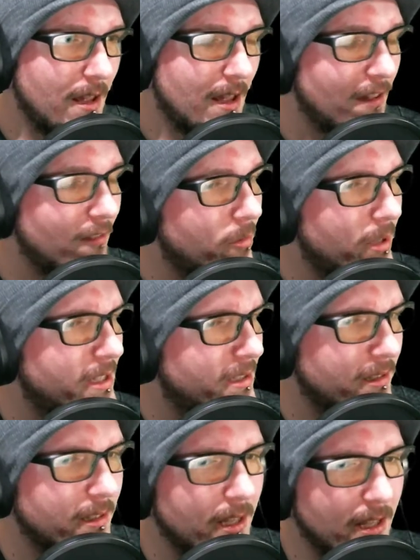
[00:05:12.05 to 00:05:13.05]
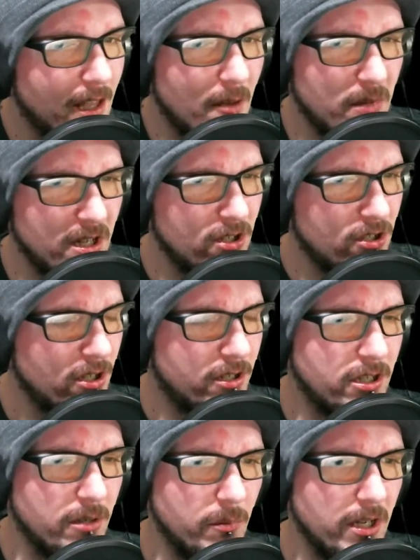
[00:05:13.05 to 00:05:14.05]
everybody's looking at me and
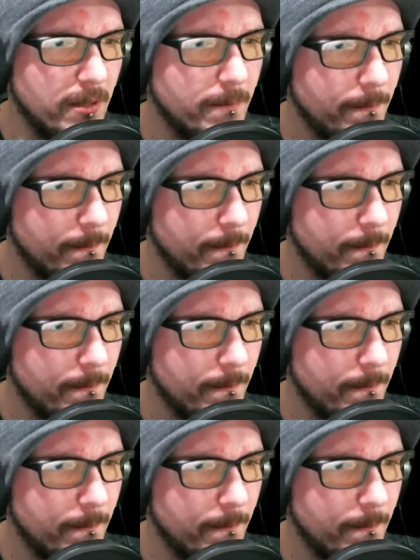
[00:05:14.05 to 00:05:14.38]
judging me.